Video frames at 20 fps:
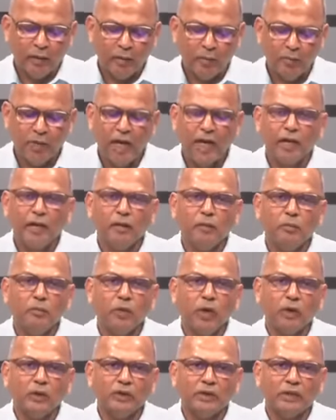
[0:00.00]
by
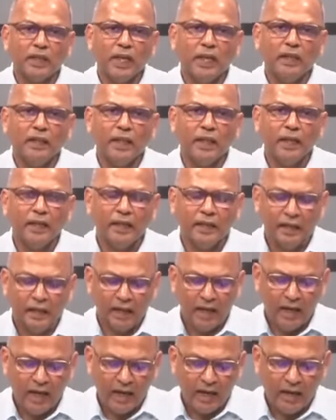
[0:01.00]
Mount Sinai
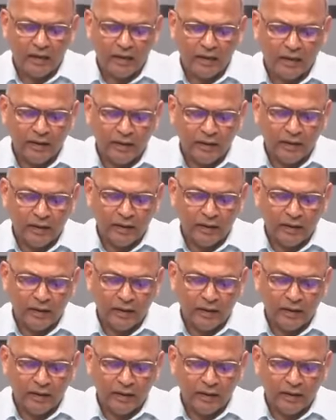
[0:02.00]
and